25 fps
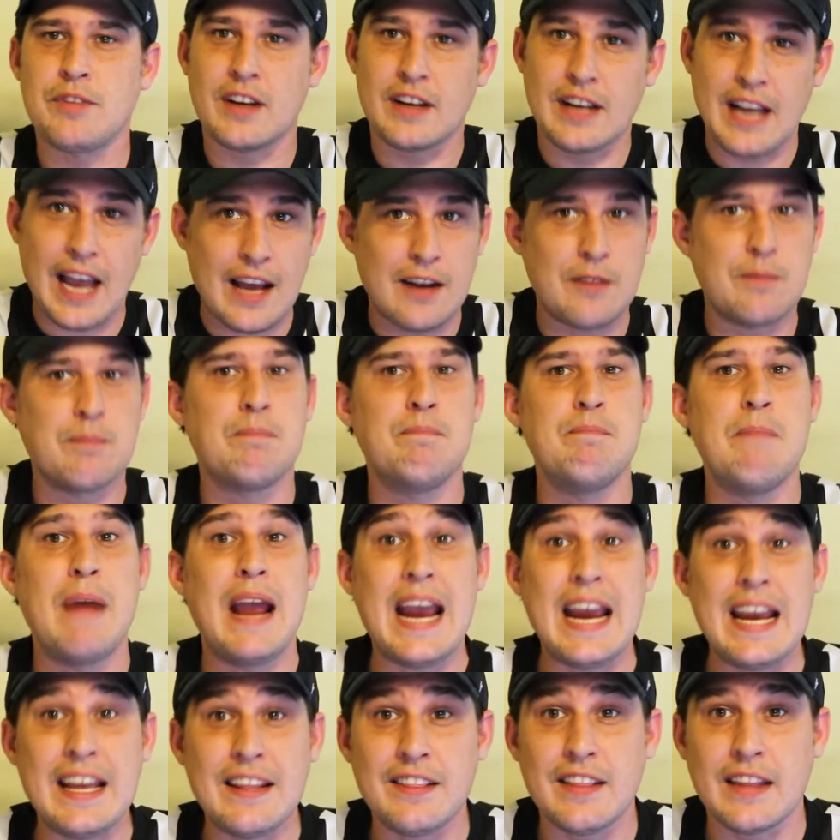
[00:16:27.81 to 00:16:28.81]
Again,
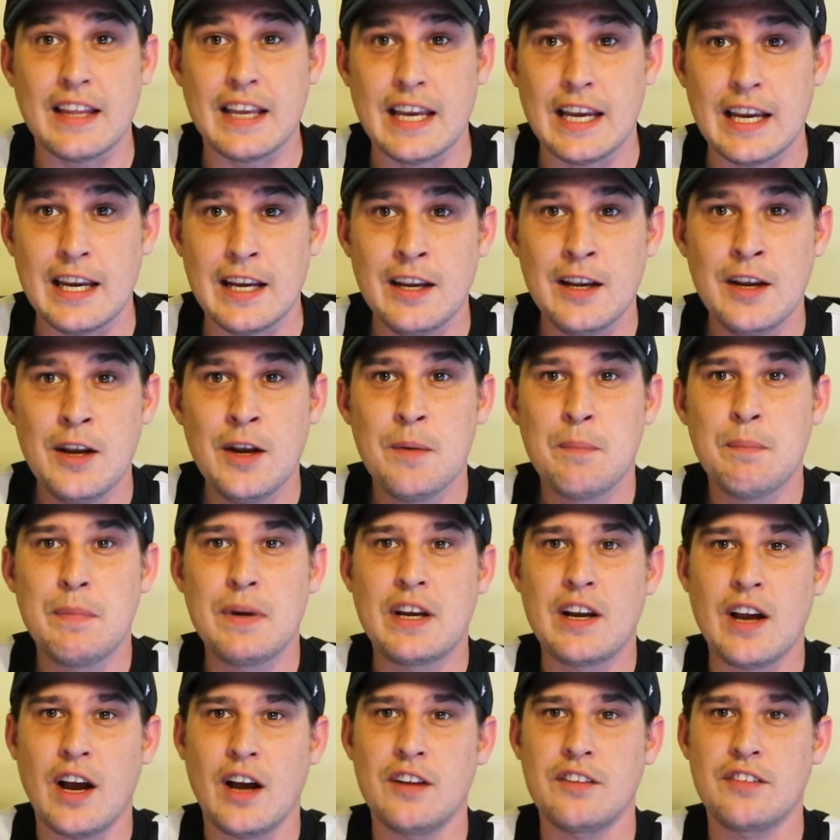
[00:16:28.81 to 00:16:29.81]
mainly
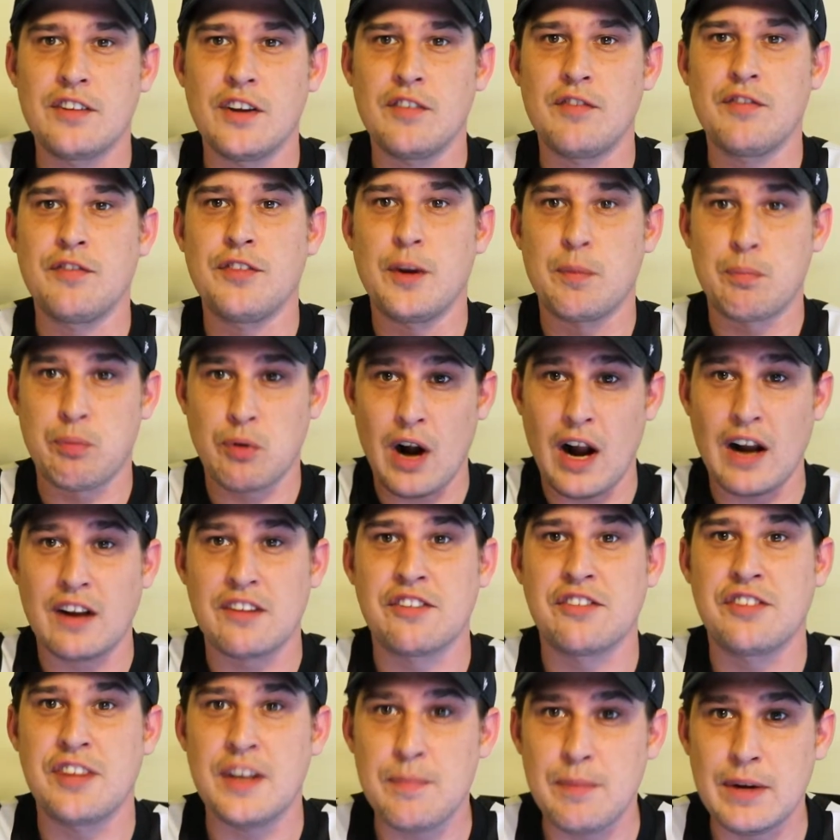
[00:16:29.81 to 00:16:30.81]
because of the
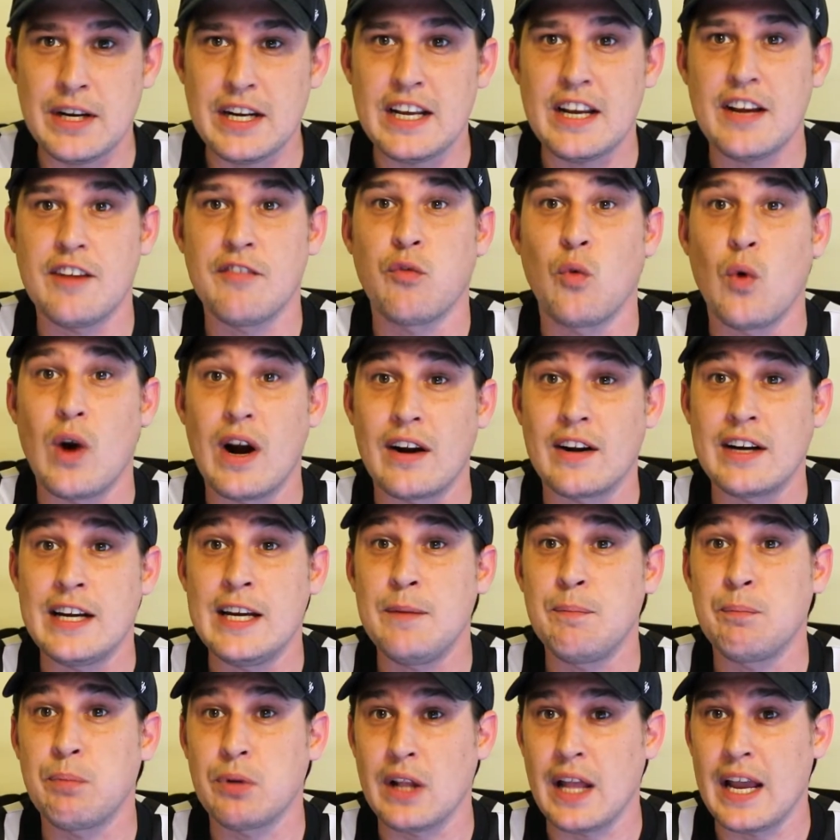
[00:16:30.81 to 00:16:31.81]
proximity of where he
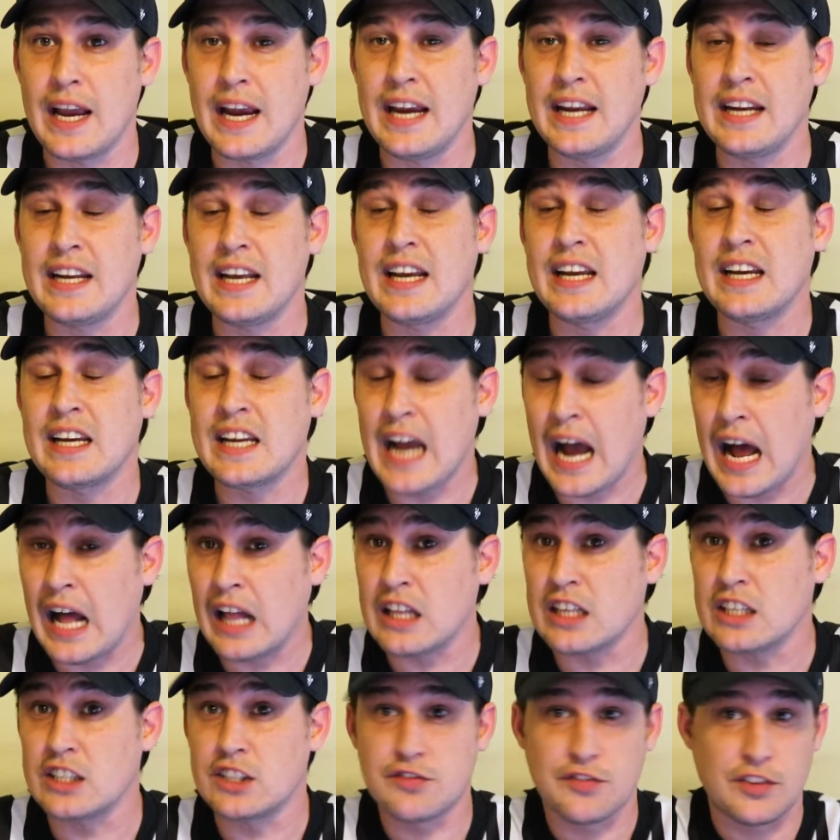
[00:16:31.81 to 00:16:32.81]
played in
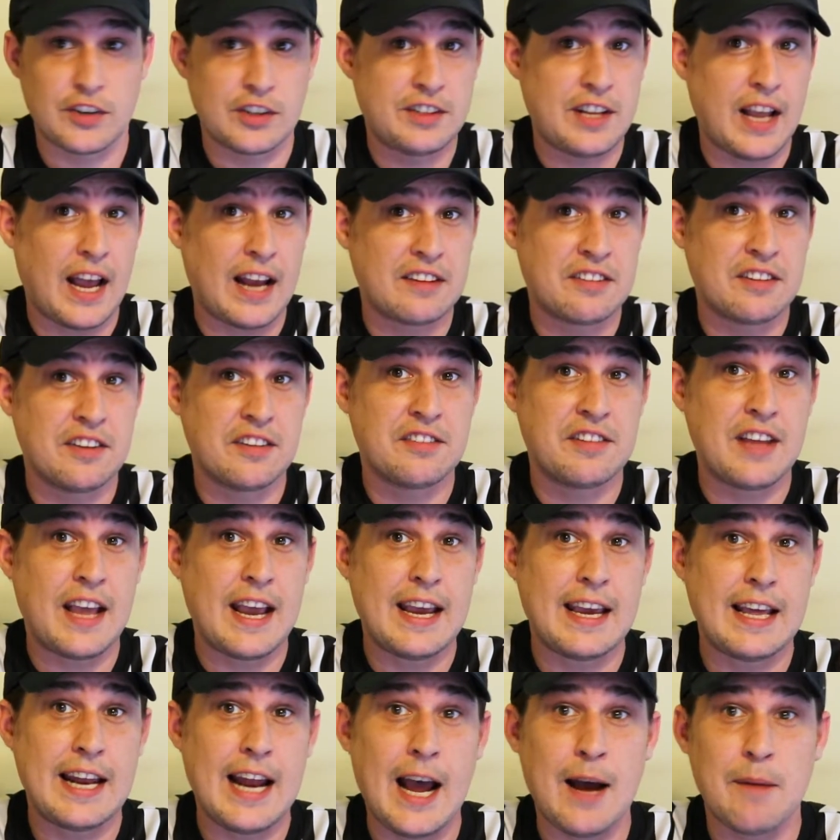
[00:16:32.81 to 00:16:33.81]
college for Texas
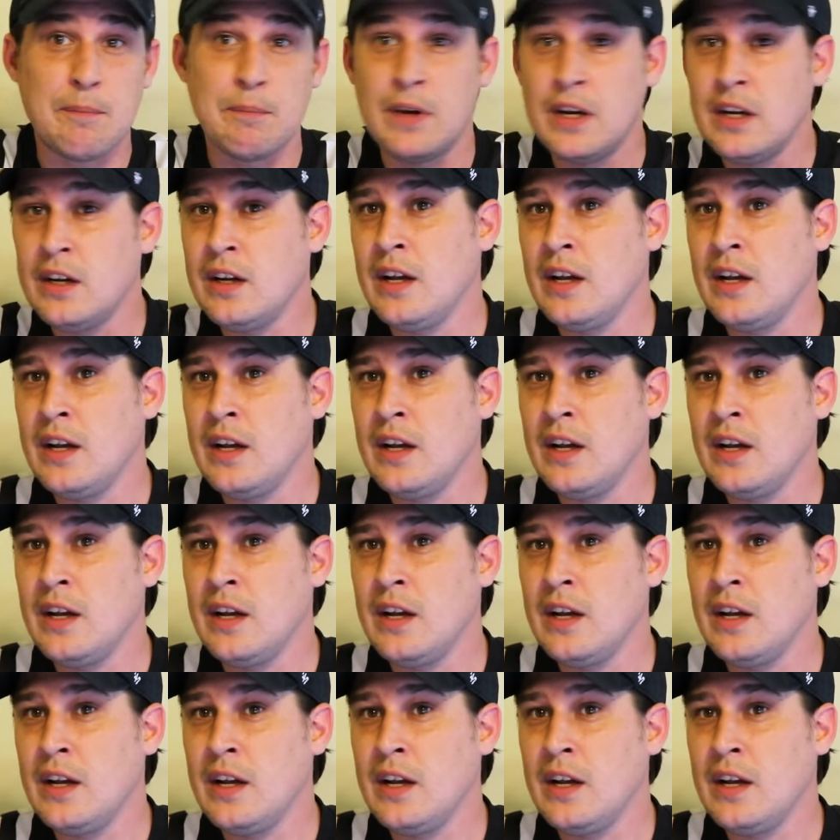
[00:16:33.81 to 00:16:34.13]
A&M.